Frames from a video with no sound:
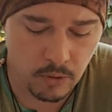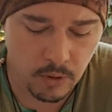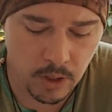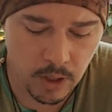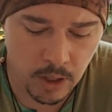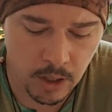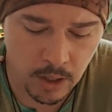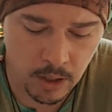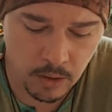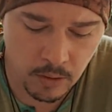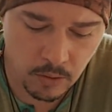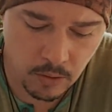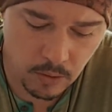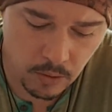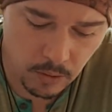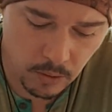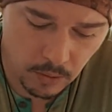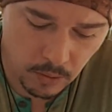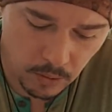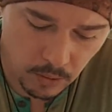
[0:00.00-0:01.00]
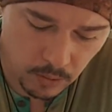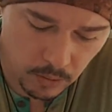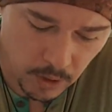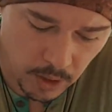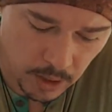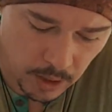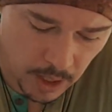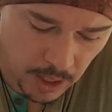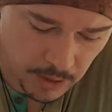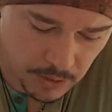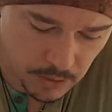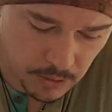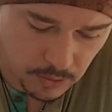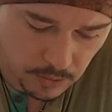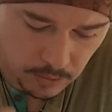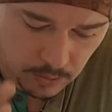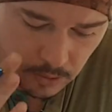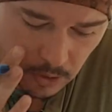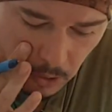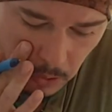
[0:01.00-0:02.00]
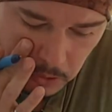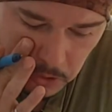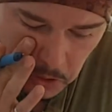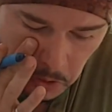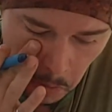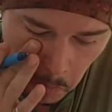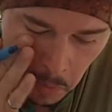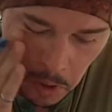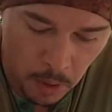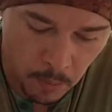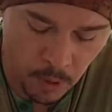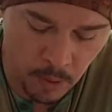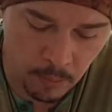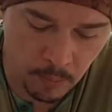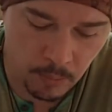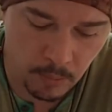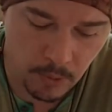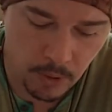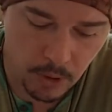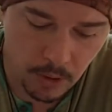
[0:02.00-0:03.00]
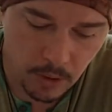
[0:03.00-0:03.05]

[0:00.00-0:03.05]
in the next Dalton minimum,